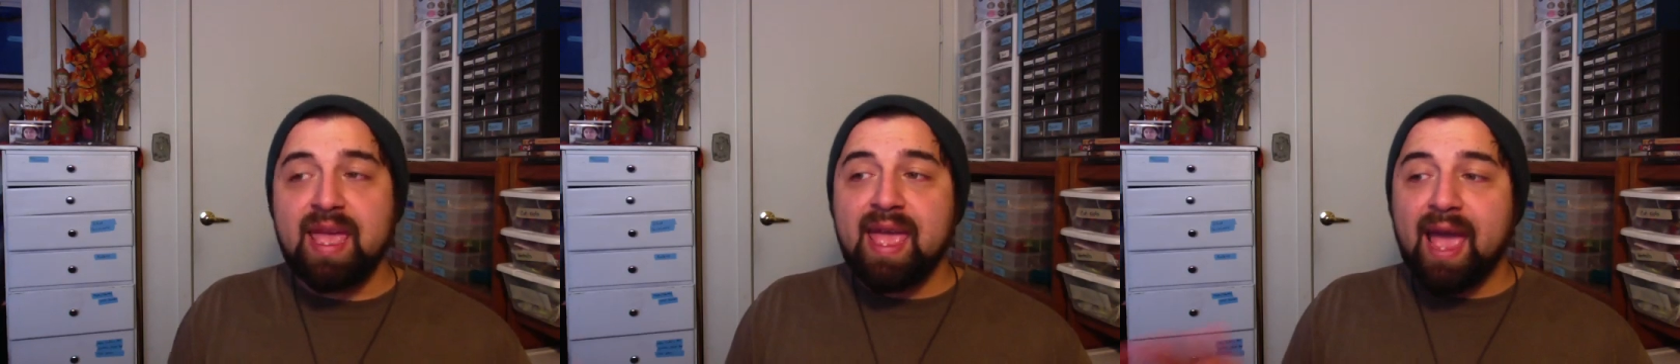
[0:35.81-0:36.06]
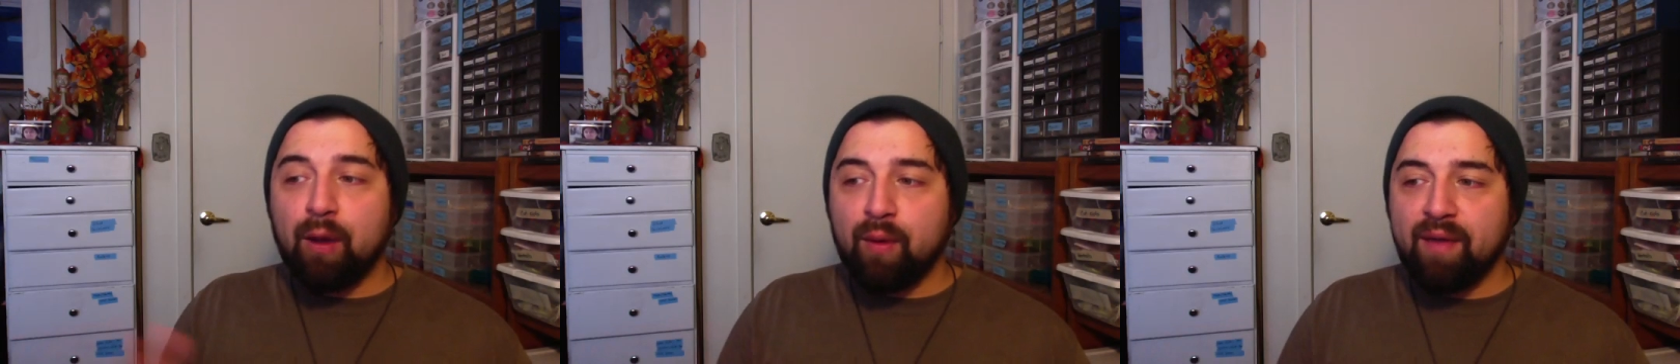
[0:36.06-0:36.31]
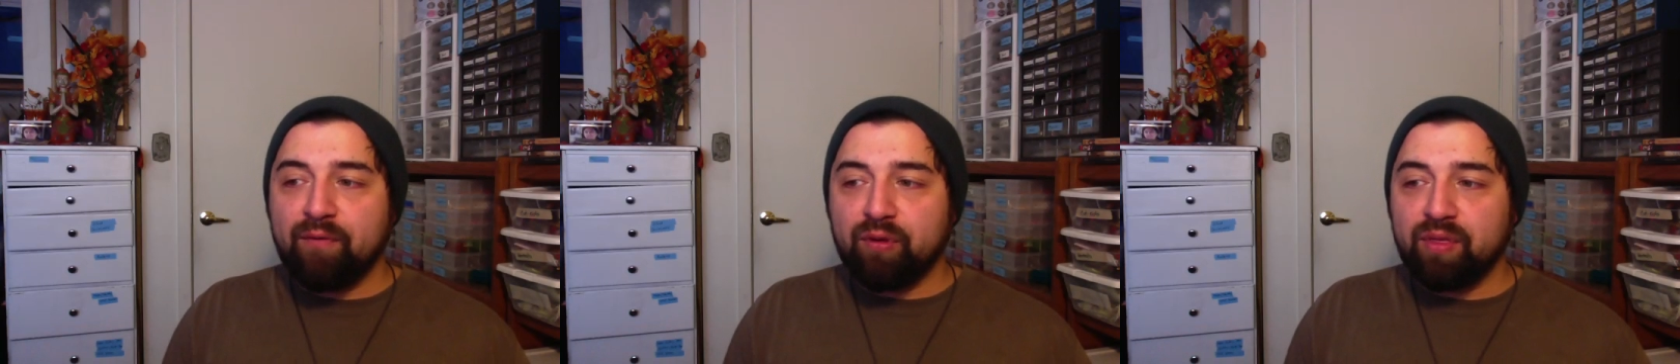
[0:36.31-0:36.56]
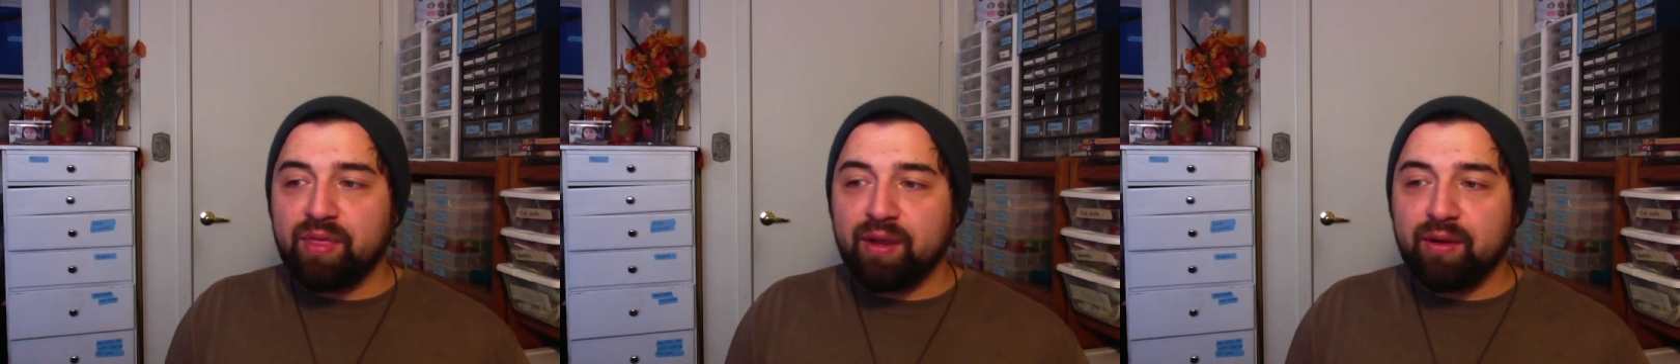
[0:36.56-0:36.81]

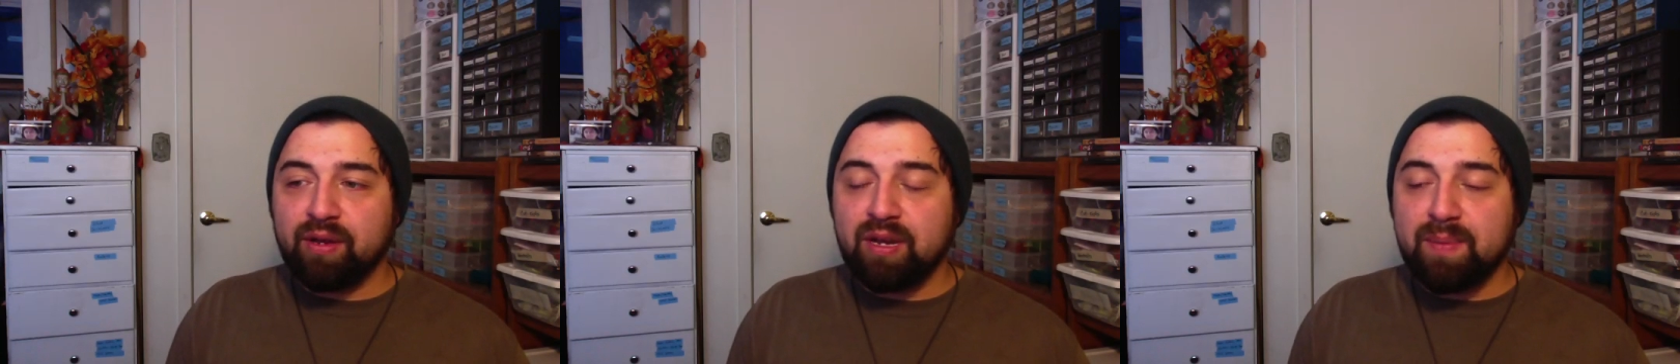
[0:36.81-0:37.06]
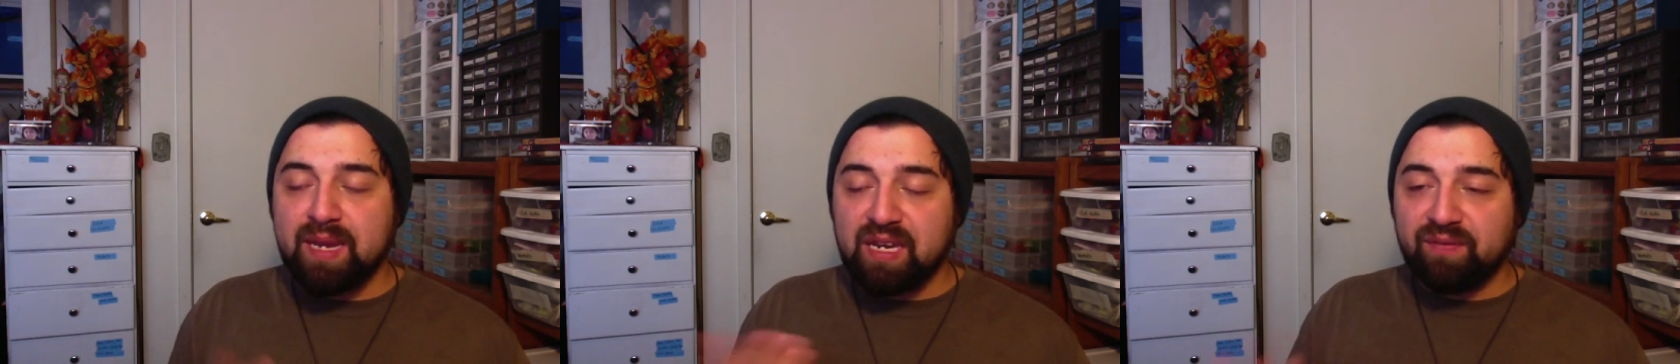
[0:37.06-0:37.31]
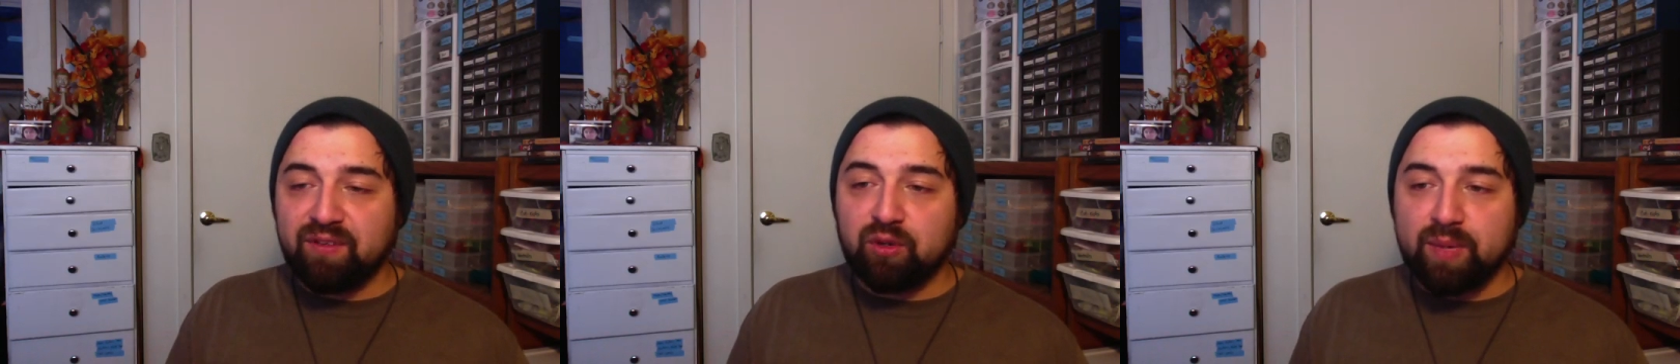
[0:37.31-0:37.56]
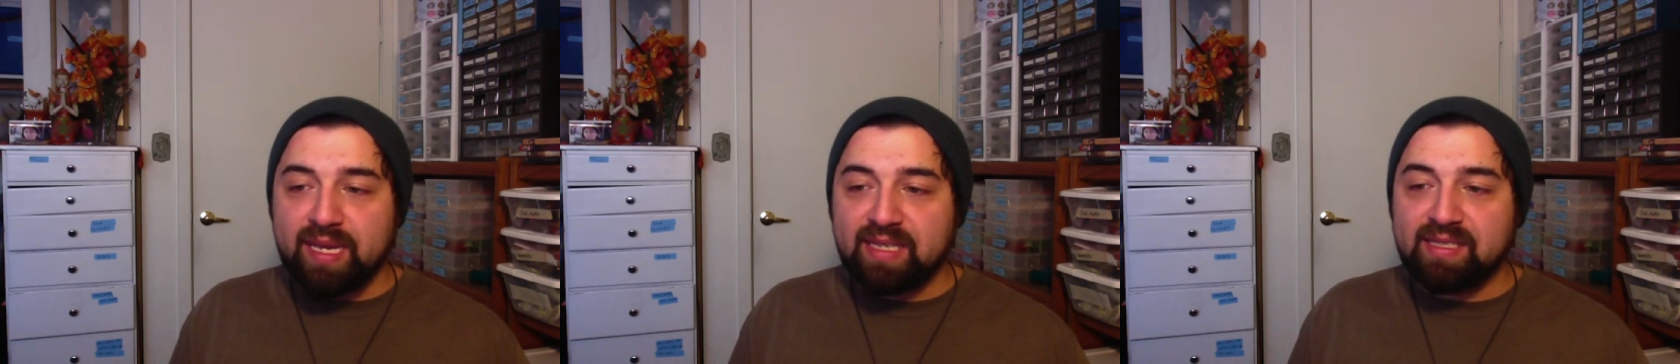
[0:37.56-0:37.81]
However, they're going to be in a few
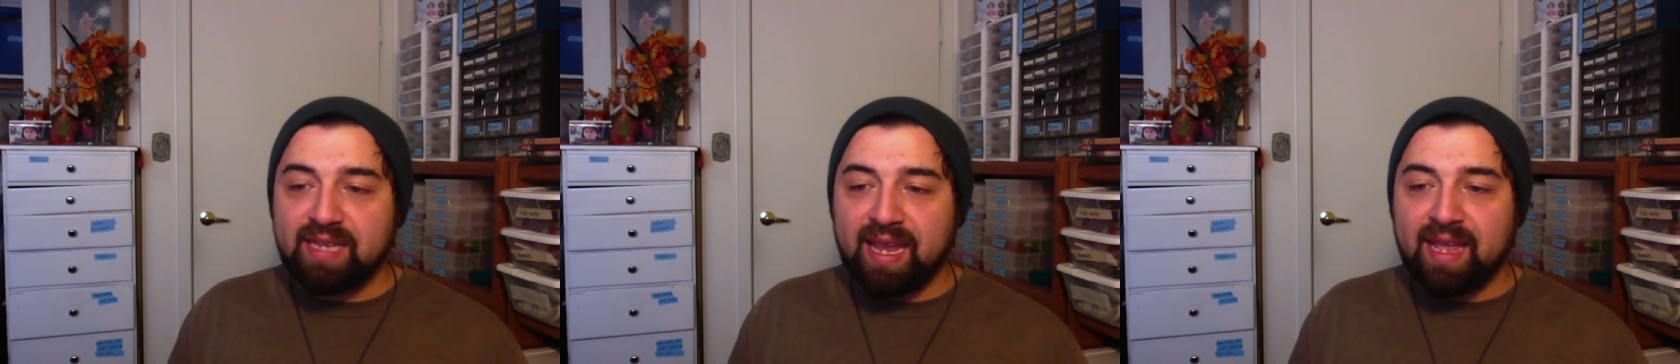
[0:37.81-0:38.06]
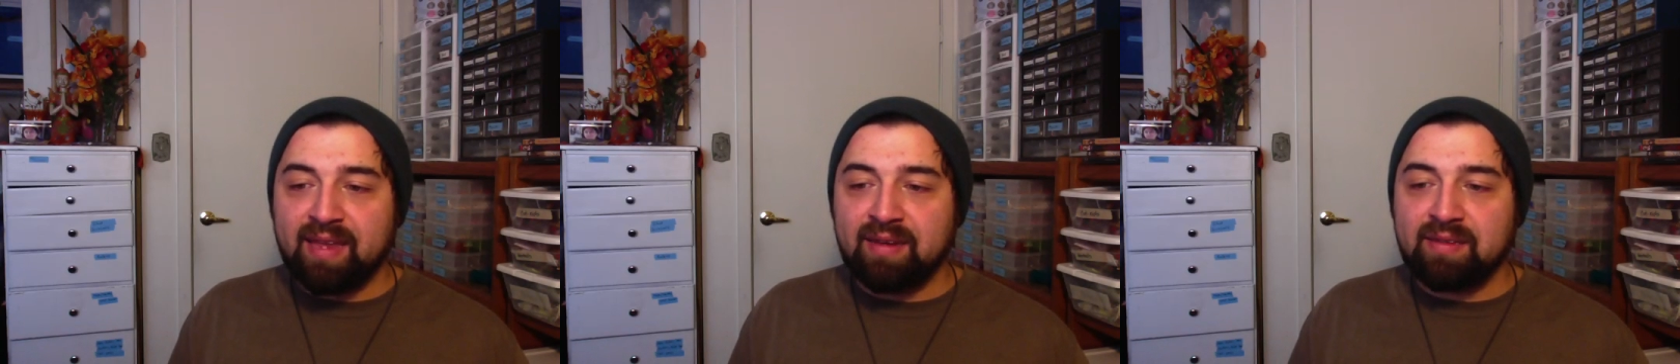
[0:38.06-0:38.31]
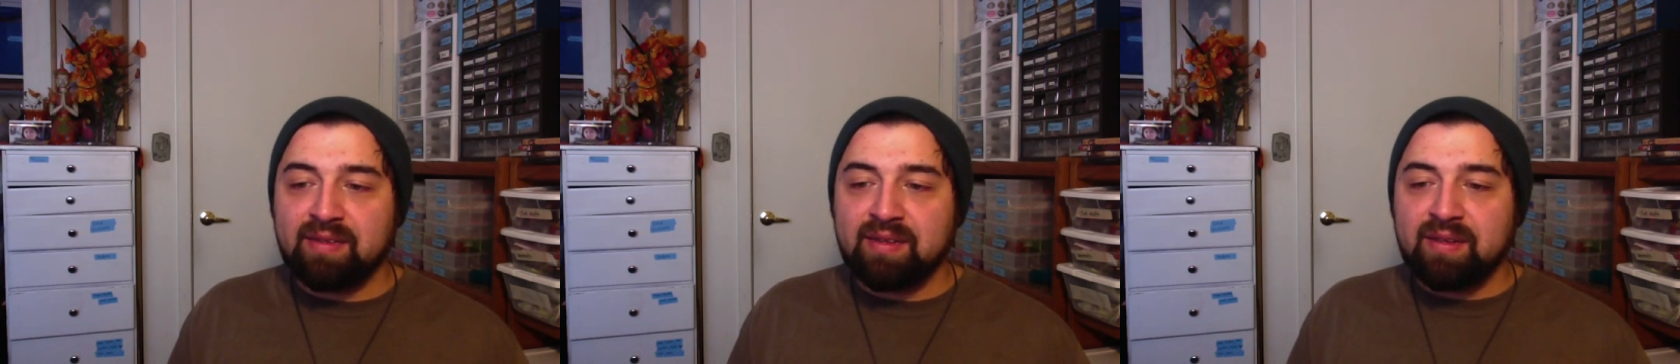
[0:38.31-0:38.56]
weeks, and